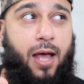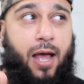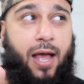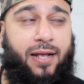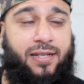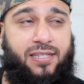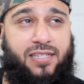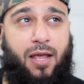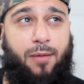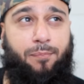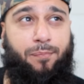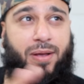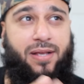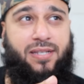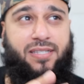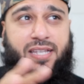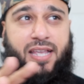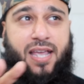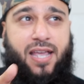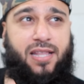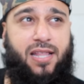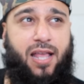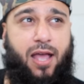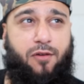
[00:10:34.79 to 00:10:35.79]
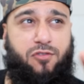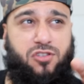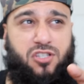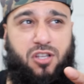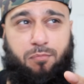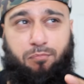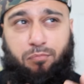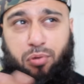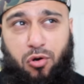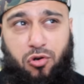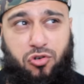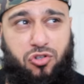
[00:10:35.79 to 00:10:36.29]
except by saying that it was a
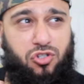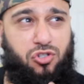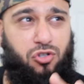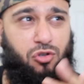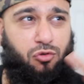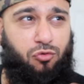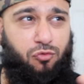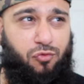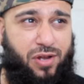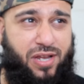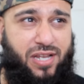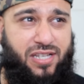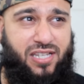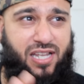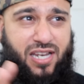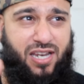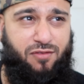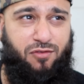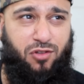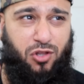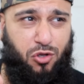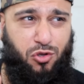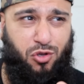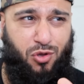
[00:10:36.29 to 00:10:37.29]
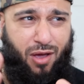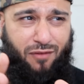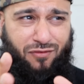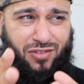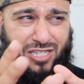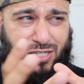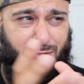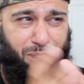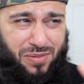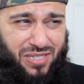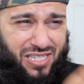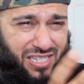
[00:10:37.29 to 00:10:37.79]
personal reason, even though you
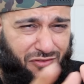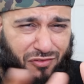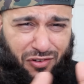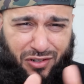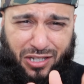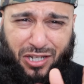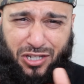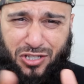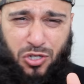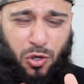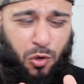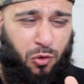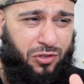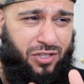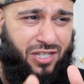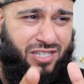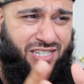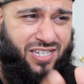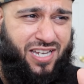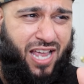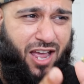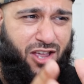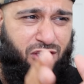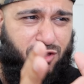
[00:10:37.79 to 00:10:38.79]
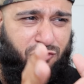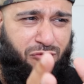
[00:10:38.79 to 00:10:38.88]
haven't specifically told us yet.